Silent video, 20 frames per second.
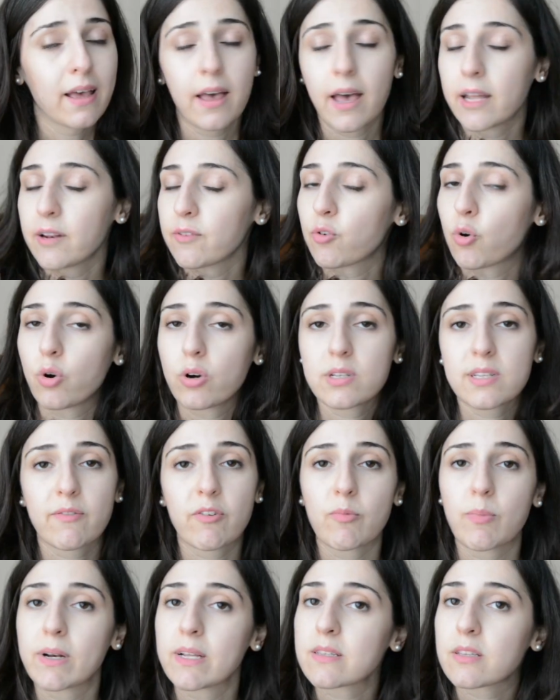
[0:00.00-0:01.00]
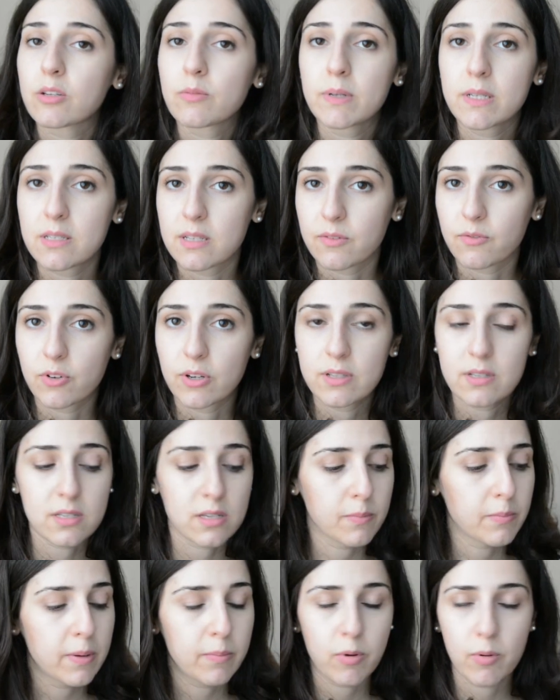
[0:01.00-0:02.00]
And of course, everybody's a little bit different.
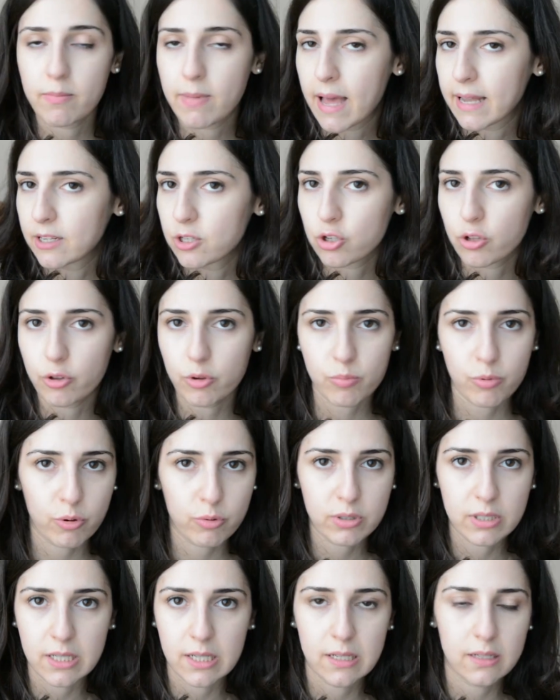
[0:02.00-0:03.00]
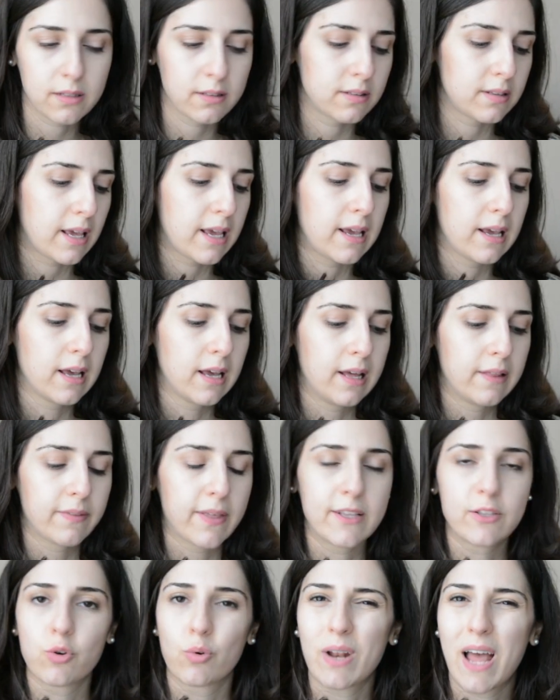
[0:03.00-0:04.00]
Some people manage on their protein and
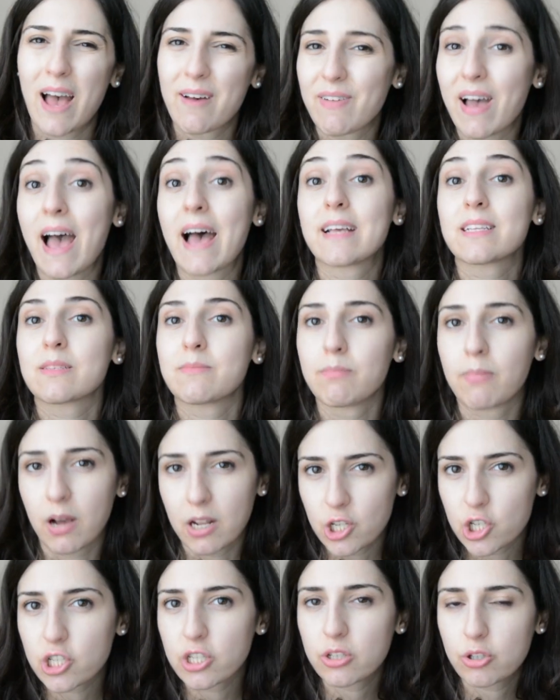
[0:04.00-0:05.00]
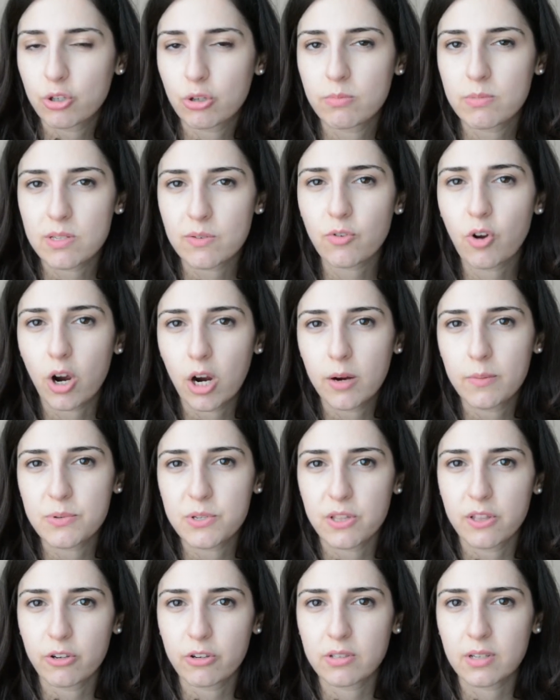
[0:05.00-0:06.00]
they don't have as much in terms of carbs
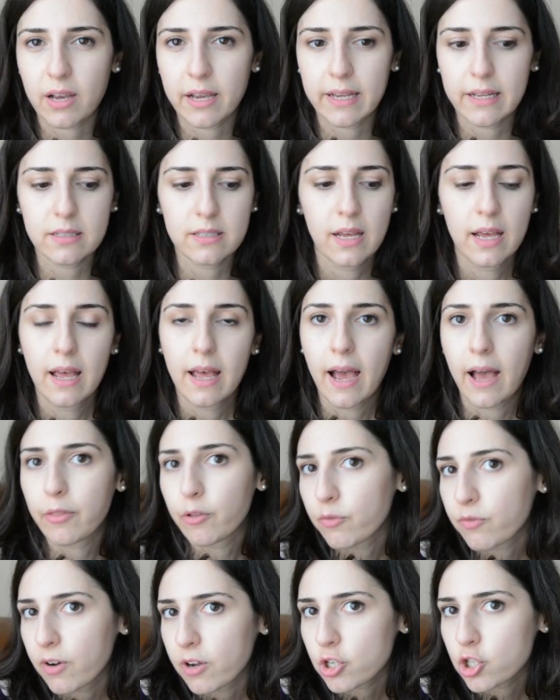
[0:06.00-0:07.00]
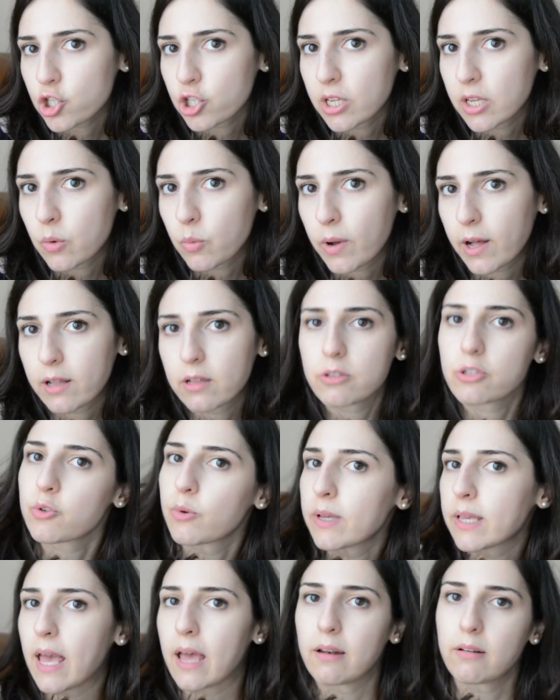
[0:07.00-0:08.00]
in their diet, and they're functioning well.
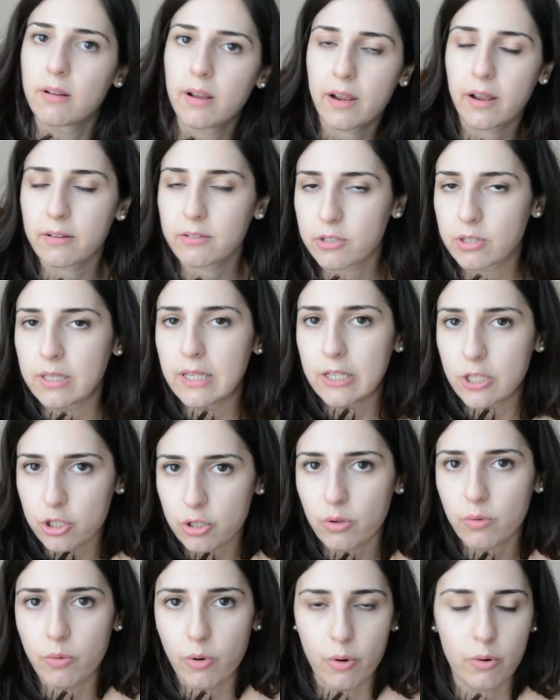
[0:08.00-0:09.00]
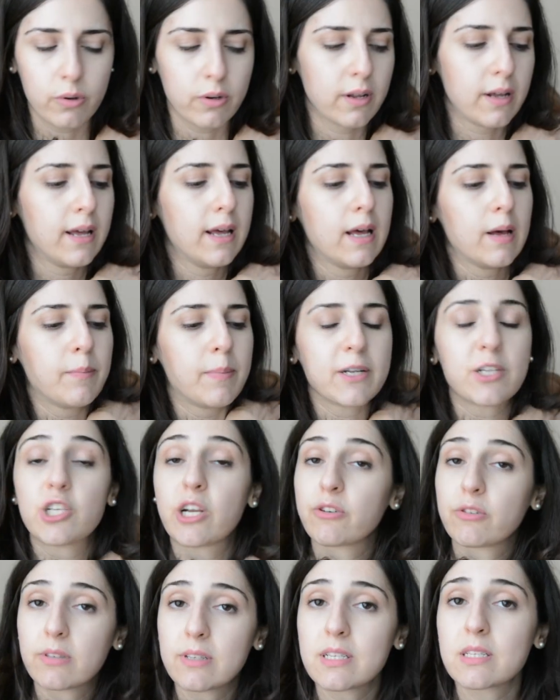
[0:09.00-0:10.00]
So again, to each their own, but
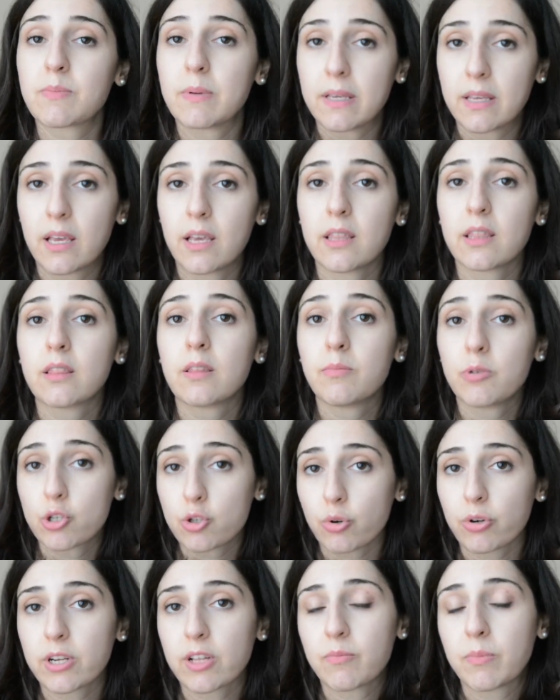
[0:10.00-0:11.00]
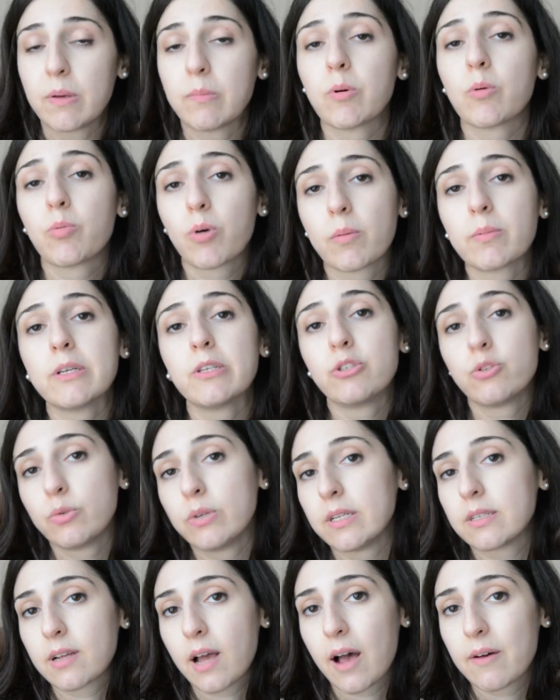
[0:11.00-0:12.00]
generally speaking, the majority of people probably do
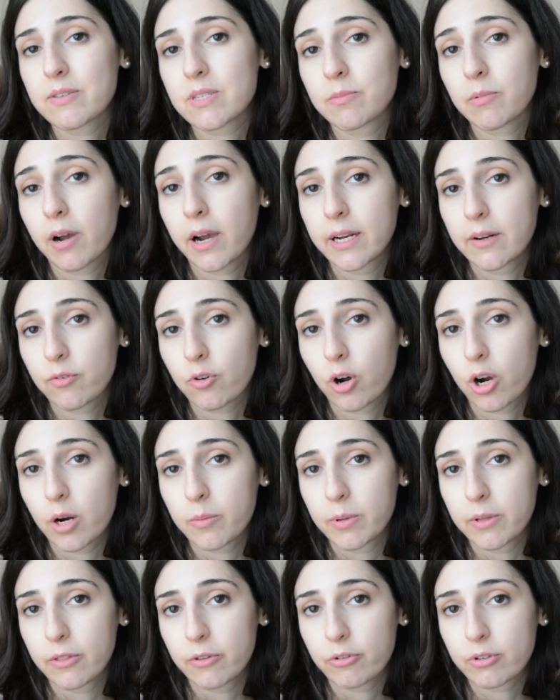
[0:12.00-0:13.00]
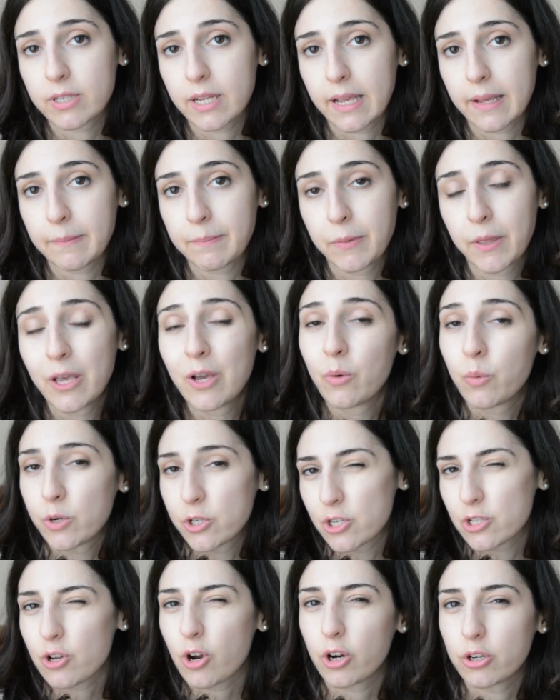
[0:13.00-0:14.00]
need to have some kind of carb in their day,
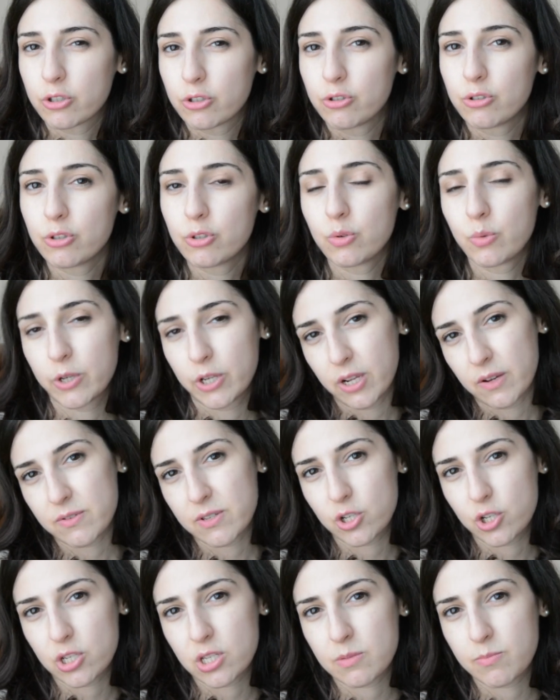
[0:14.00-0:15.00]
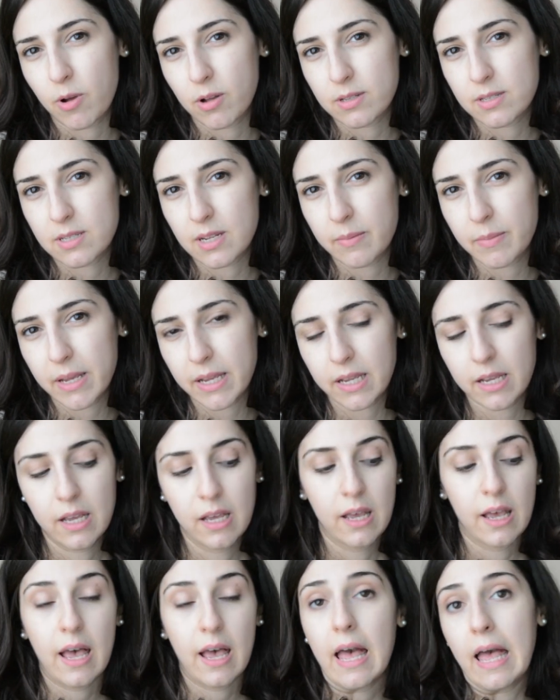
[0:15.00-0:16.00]
which is hard to do when you have such a small stomach,
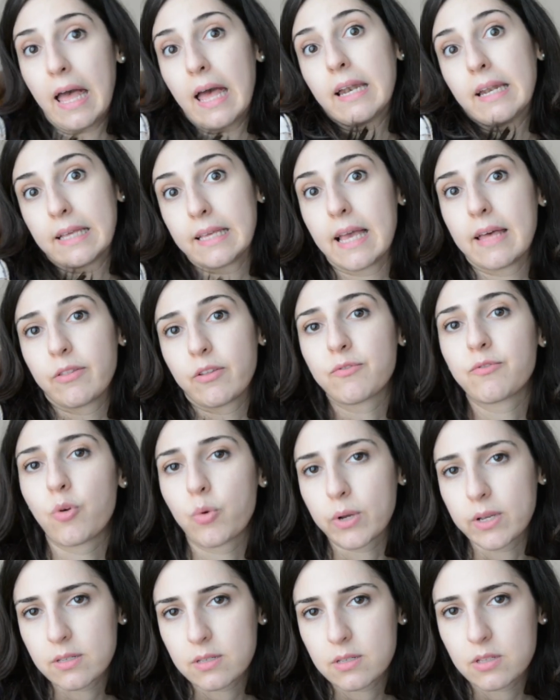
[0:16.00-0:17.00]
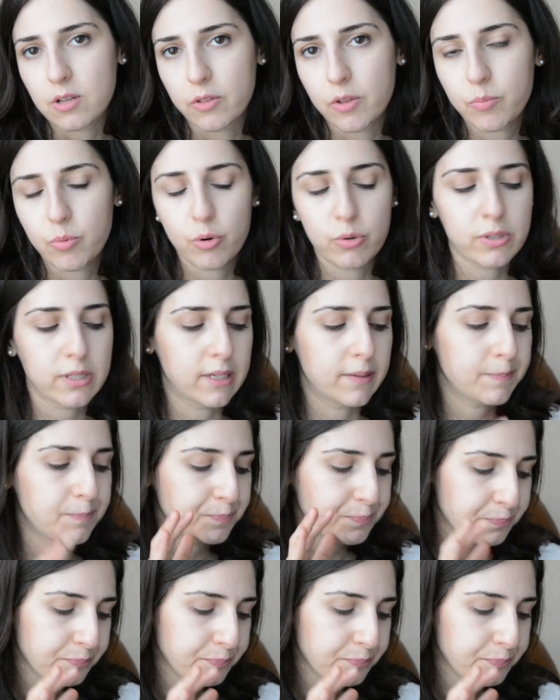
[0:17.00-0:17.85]
and again, the focus is on the protein.